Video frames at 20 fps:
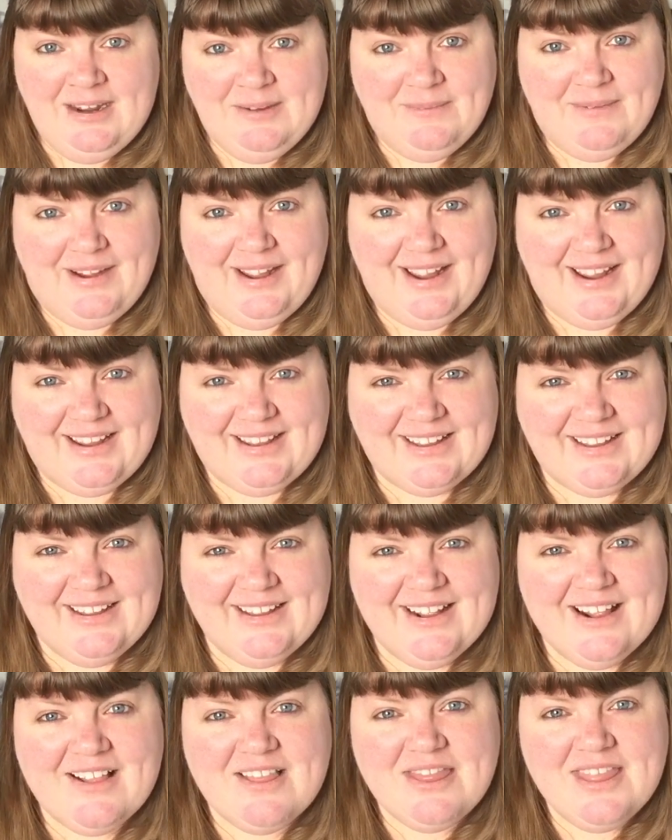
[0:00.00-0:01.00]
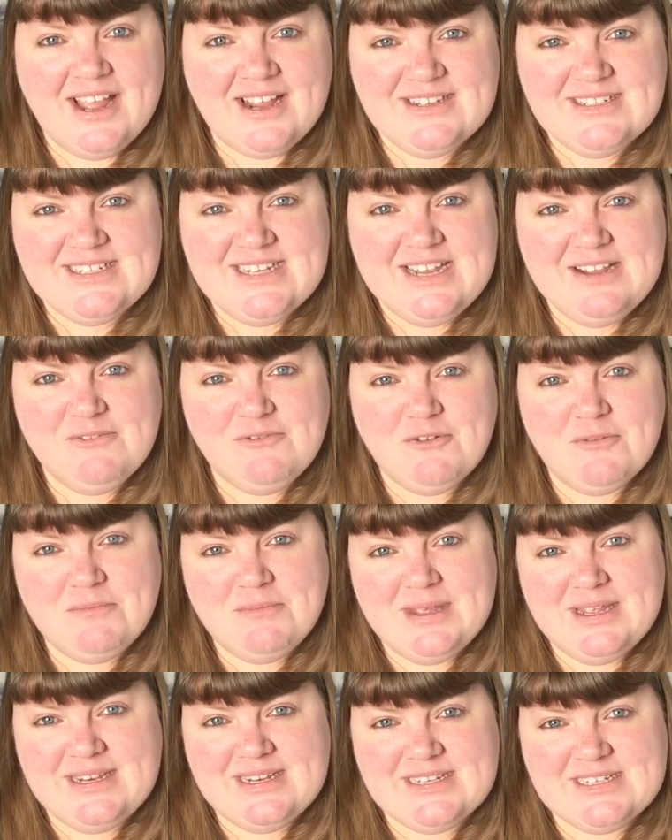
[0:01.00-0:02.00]
anyway, that's it from
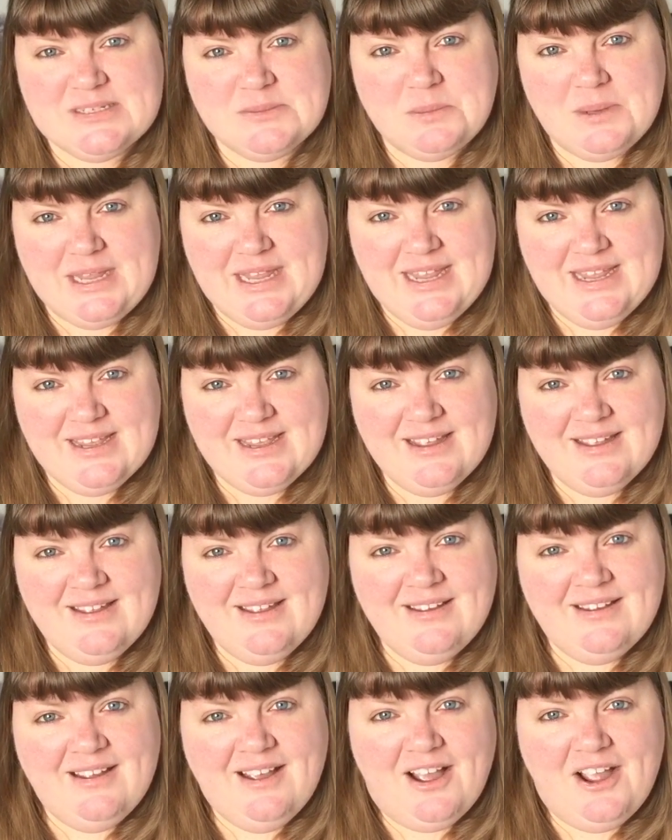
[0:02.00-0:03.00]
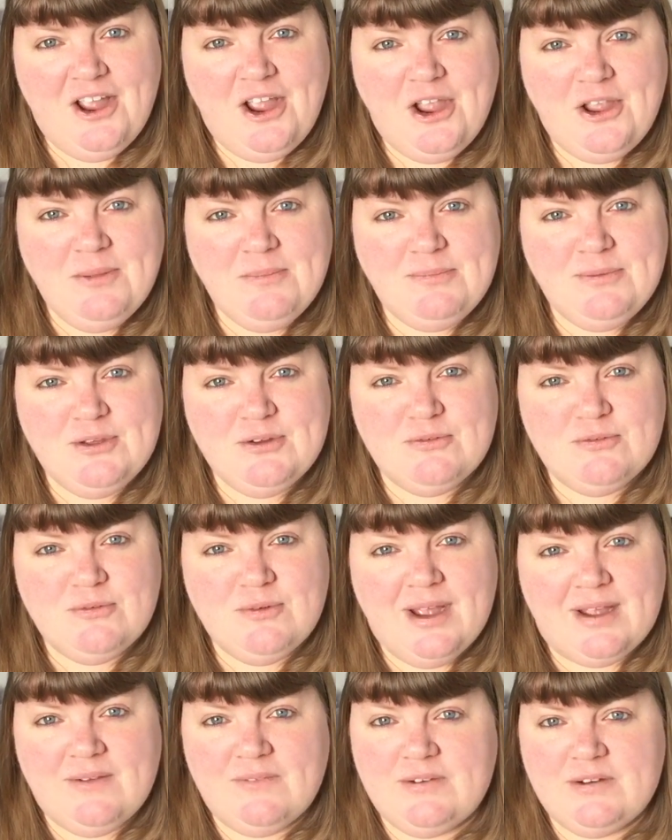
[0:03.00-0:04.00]
me this week. I hope you're all
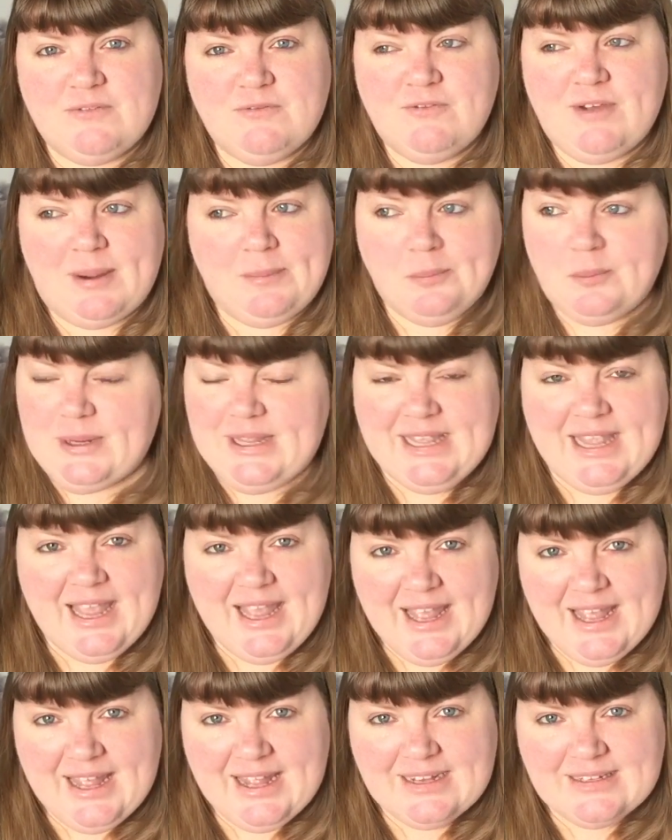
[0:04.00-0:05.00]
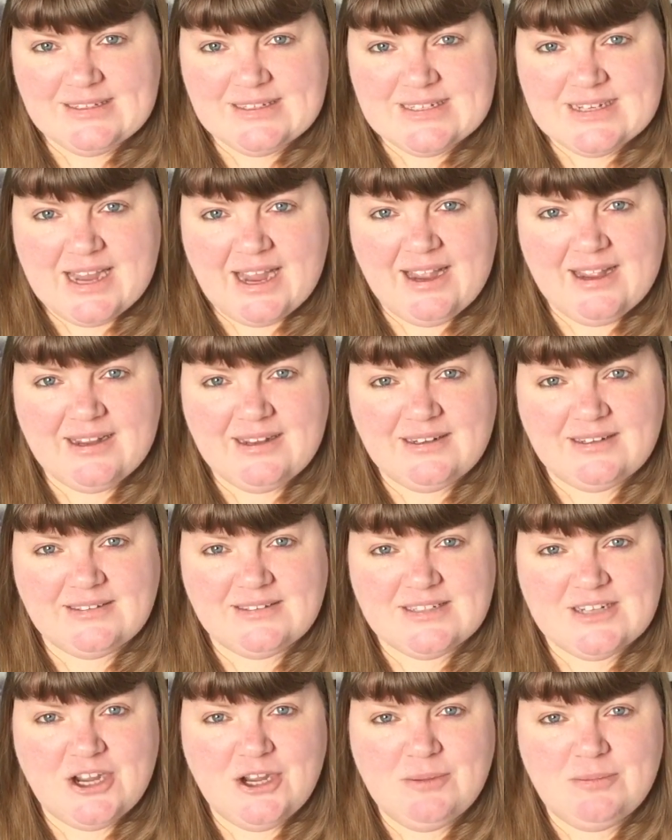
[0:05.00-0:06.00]
having a fab weekend,
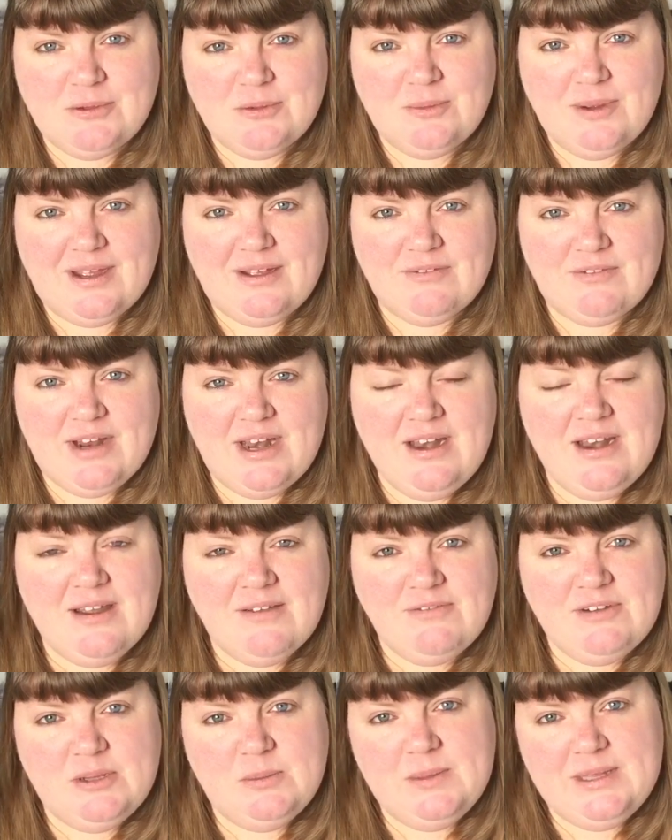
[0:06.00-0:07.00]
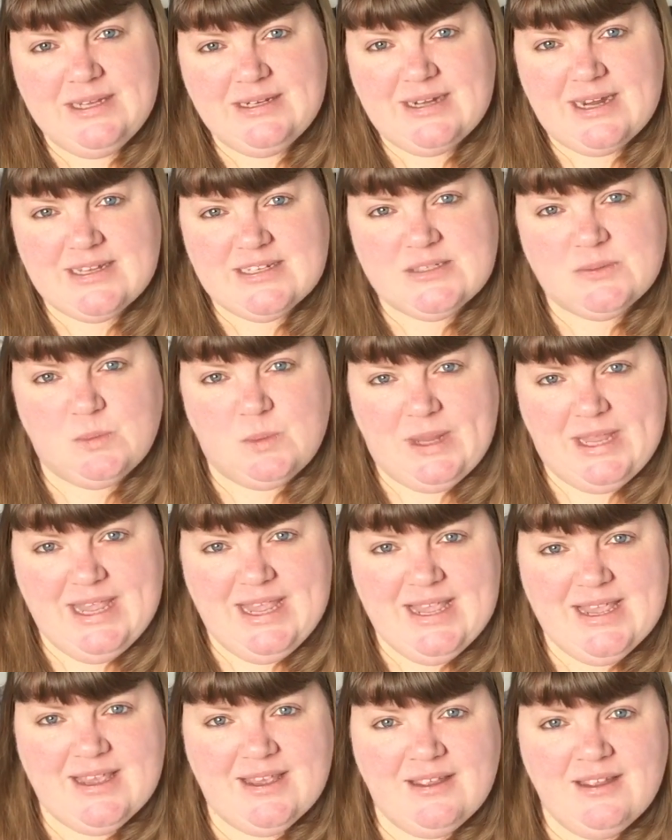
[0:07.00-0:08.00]
and I hope you all have a lovely week next
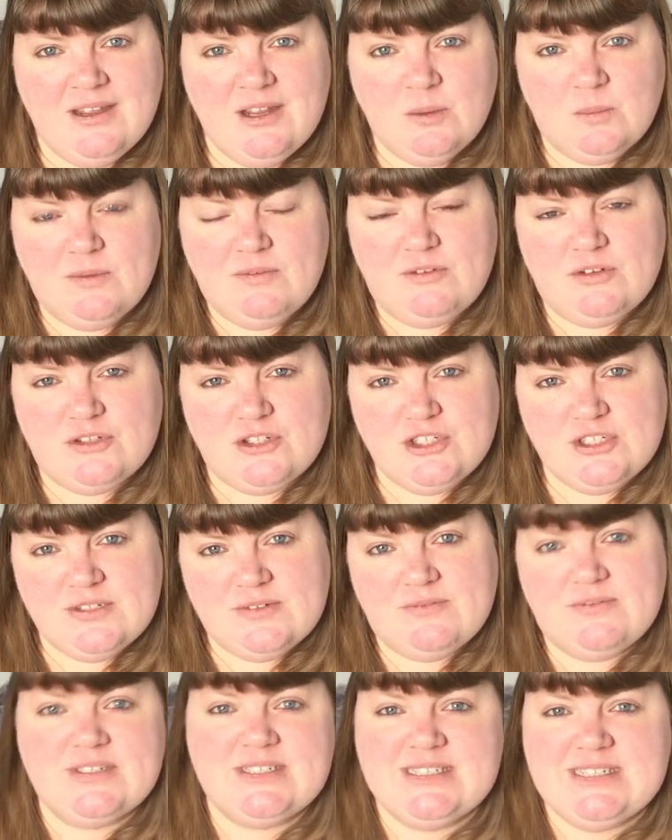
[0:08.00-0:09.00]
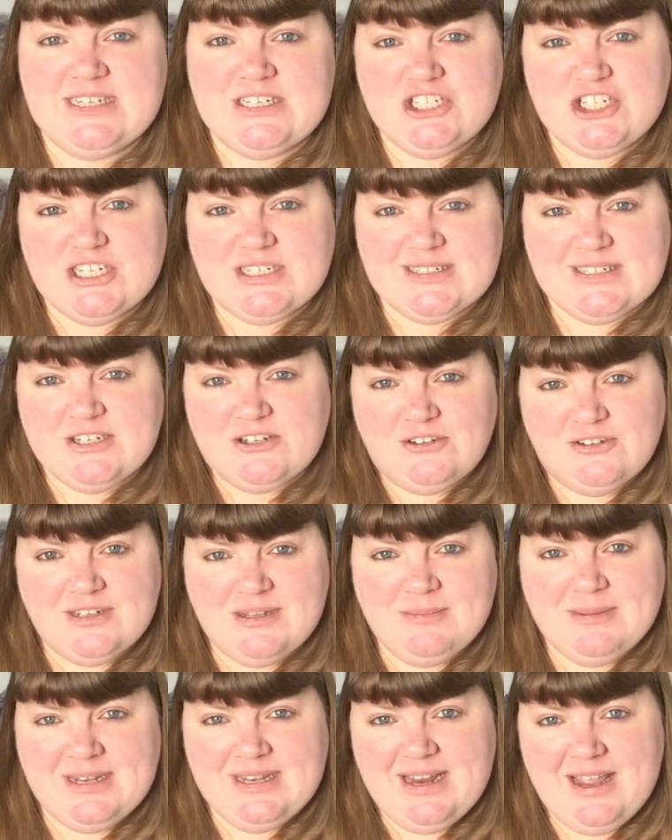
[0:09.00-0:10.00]
week with lots of stitching
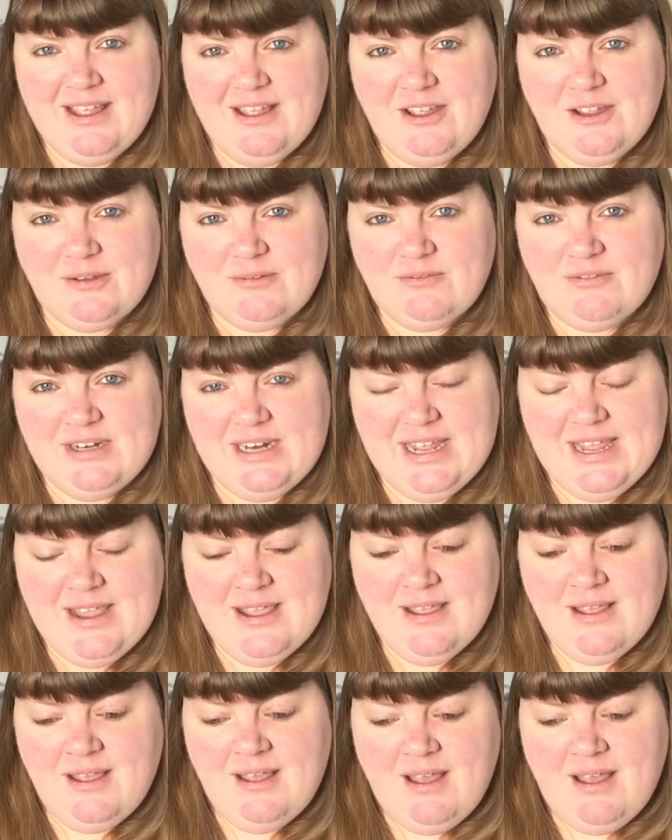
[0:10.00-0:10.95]
time in there, hopefully.